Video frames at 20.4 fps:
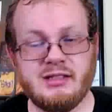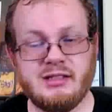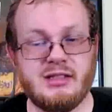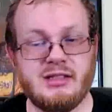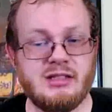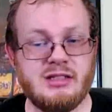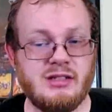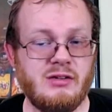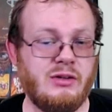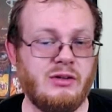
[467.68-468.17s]

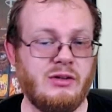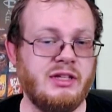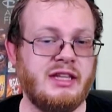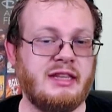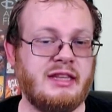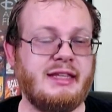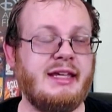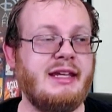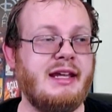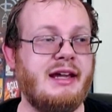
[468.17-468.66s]
so old that
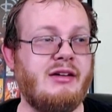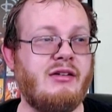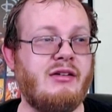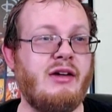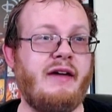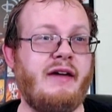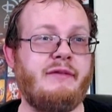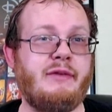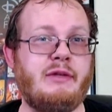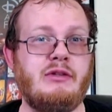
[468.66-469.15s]
they now
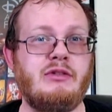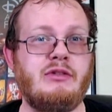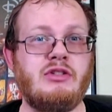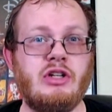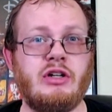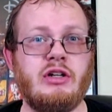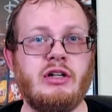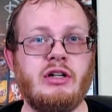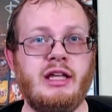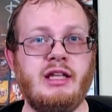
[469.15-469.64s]
have to
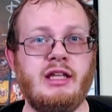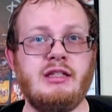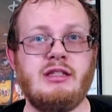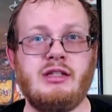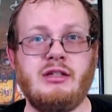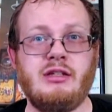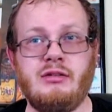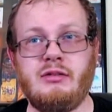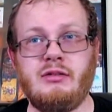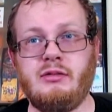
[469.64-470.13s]
journey
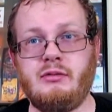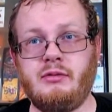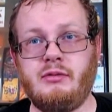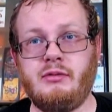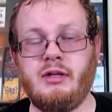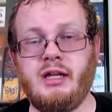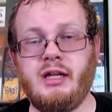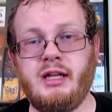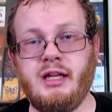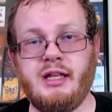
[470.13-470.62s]

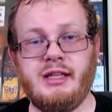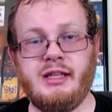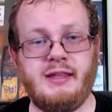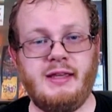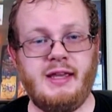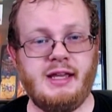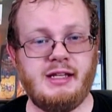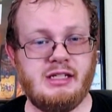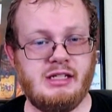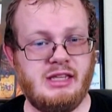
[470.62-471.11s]
to
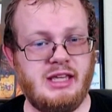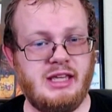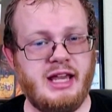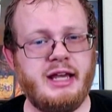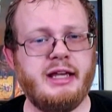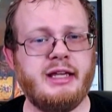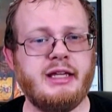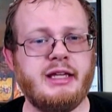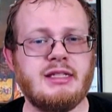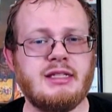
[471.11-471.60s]
the edge of the
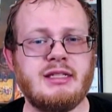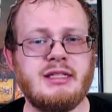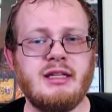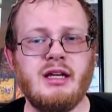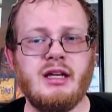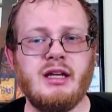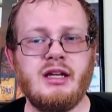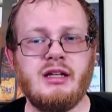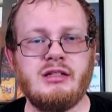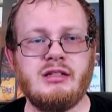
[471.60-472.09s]
ice
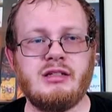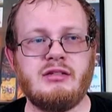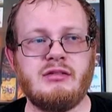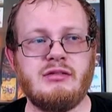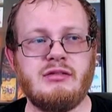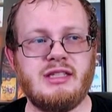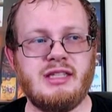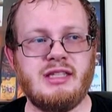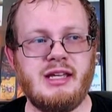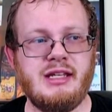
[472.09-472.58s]
to
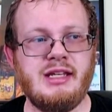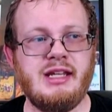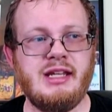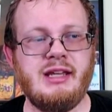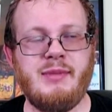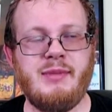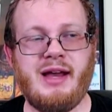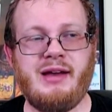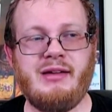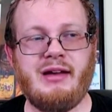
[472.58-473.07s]
send
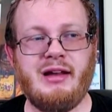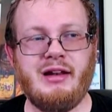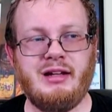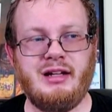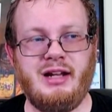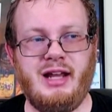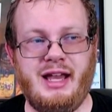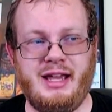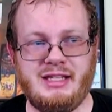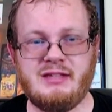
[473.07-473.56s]
him out on
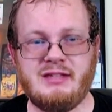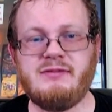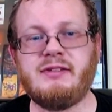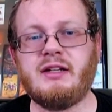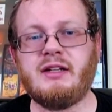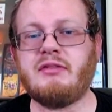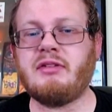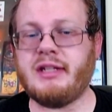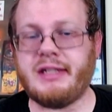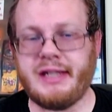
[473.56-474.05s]
an ice
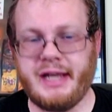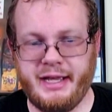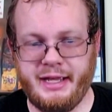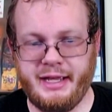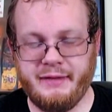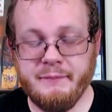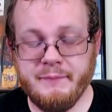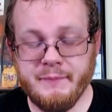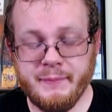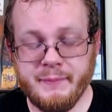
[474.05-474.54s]
floe to die.
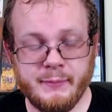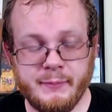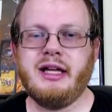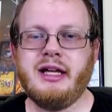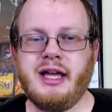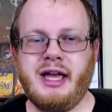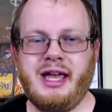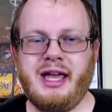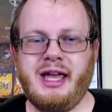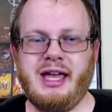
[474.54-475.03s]

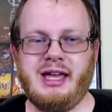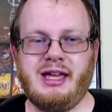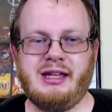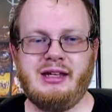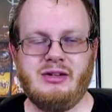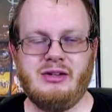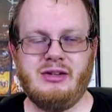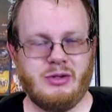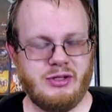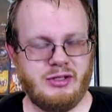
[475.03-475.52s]

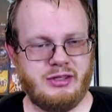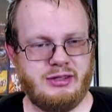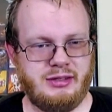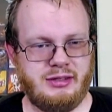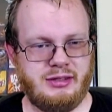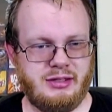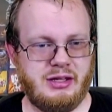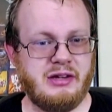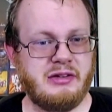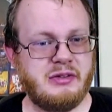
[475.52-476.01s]
And North
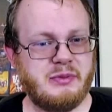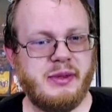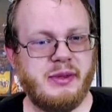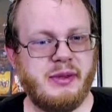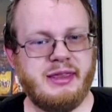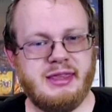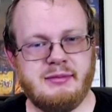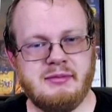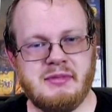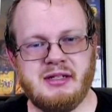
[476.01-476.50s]
goes
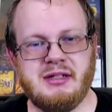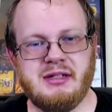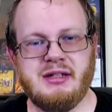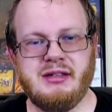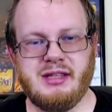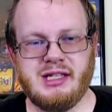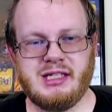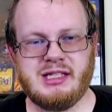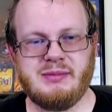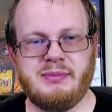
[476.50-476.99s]
with them to do
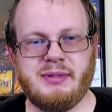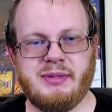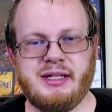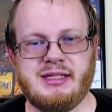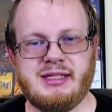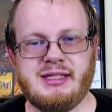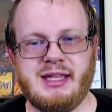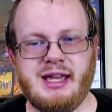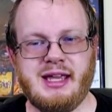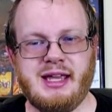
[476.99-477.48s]
this, but
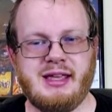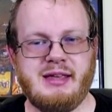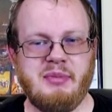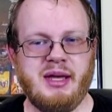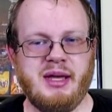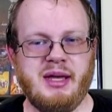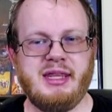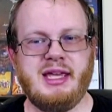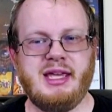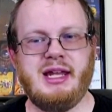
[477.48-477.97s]
it's like
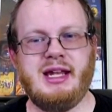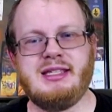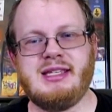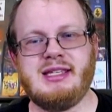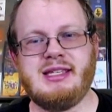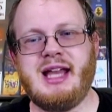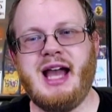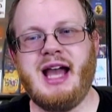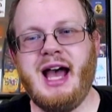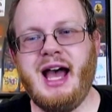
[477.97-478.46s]
by the end, he's
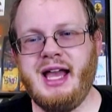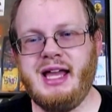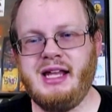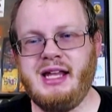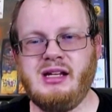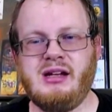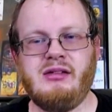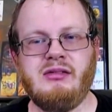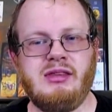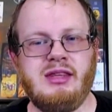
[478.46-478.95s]
like, I
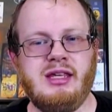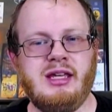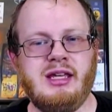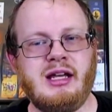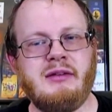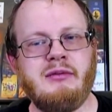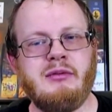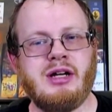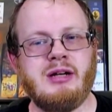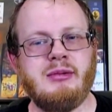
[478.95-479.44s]
don't think
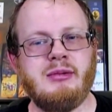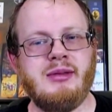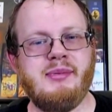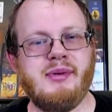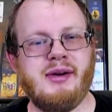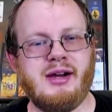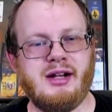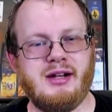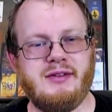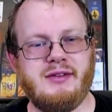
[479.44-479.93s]
I want to be
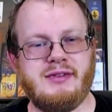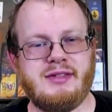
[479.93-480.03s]
part of a